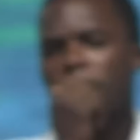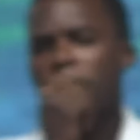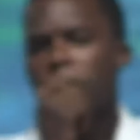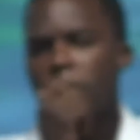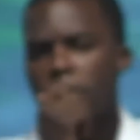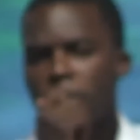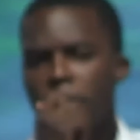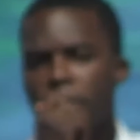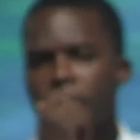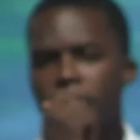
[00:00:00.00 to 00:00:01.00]

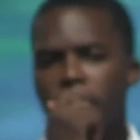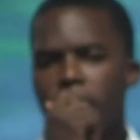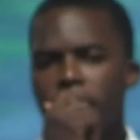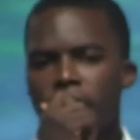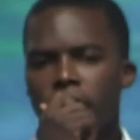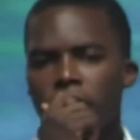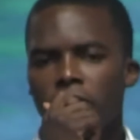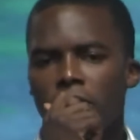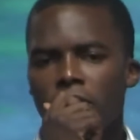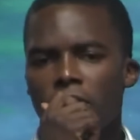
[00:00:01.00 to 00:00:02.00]

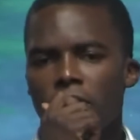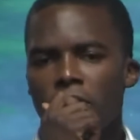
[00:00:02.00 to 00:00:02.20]
No one is speaking in this clip.